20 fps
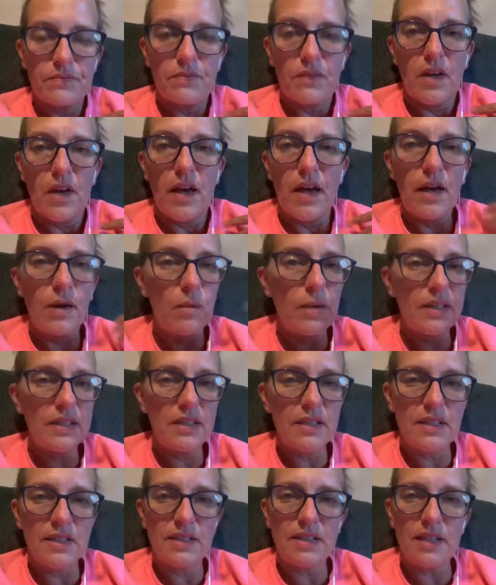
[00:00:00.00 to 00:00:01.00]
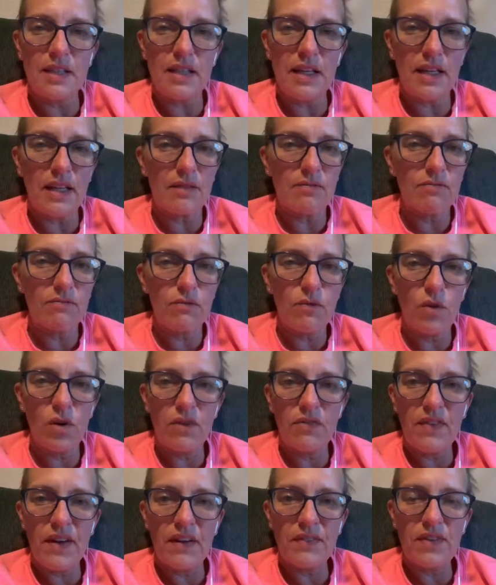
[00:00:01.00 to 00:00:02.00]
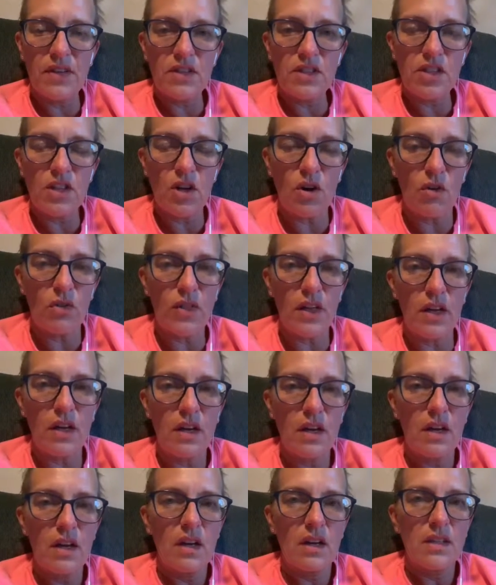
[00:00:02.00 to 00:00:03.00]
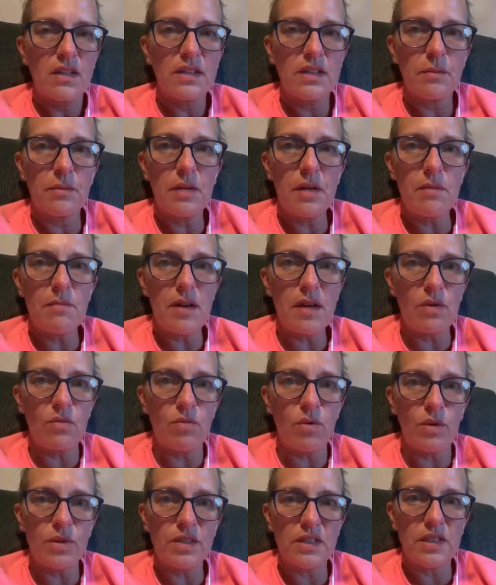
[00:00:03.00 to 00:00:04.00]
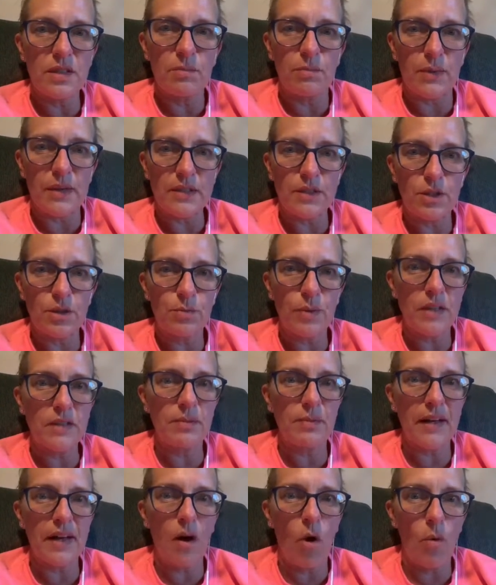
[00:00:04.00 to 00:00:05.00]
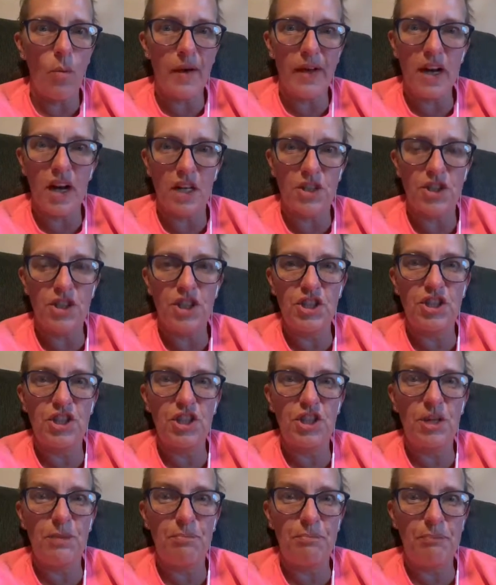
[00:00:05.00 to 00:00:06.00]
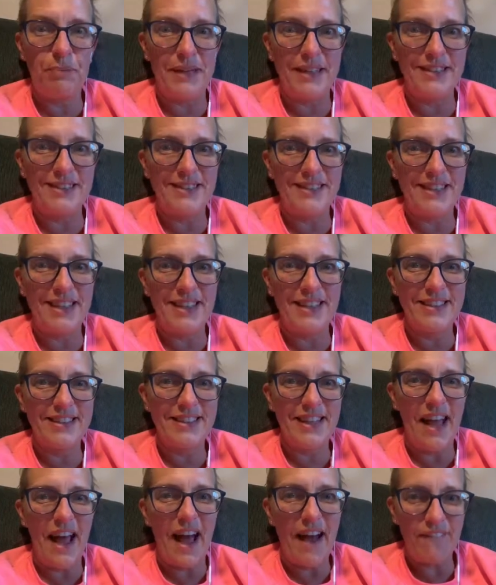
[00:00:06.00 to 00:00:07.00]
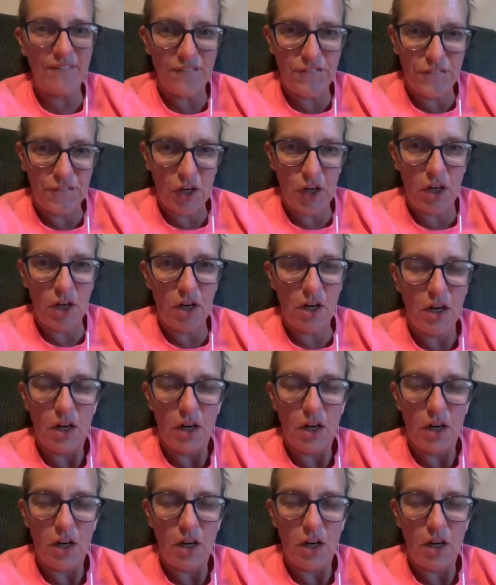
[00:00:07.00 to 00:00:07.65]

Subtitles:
It wasn't until like 4 or 5 years ago that somebody made roasted Brussels sprouts. I'm like, oh my gosh, these are the best things ever.